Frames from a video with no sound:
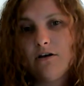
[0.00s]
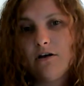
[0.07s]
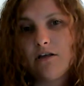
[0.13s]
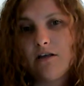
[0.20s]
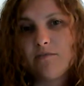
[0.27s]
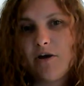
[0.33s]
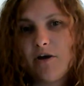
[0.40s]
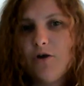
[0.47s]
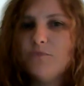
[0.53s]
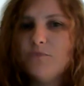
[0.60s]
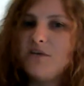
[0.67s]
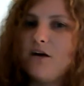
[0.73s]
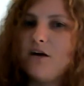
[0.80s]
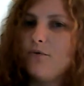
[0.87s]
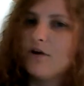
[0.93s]
Is my
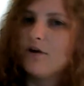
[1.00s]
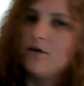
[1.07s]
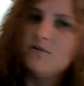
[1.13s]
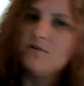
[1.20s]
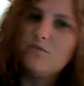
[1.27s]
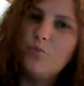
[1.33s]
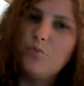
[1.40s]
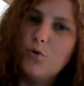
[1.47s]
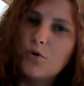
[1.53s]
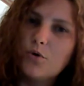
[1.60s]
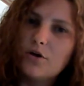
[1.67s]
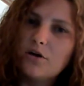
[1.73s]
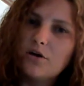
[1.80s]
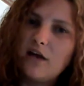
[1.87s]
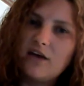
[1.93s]
hometown where I was
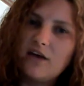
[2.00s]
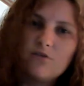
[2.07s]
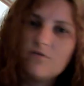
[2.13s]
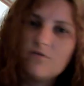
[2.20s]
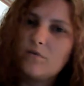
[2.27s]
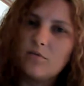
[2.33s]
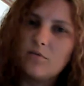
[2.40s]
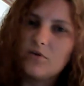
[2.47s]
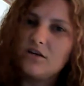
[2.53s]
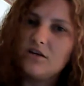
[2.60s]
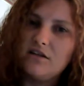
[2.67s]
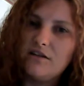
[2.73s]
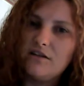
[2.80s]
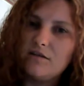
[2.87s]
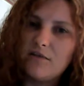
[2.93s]
born? I don't remember
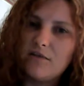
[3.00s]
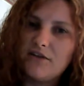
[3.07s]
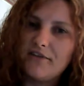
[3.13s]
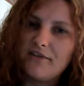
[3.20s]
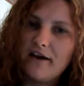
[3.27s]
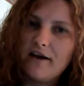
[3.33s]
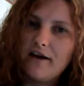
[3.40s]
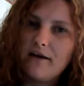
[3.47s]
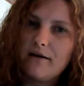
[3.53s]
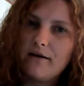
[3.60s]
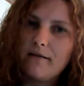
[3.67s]
anything about that.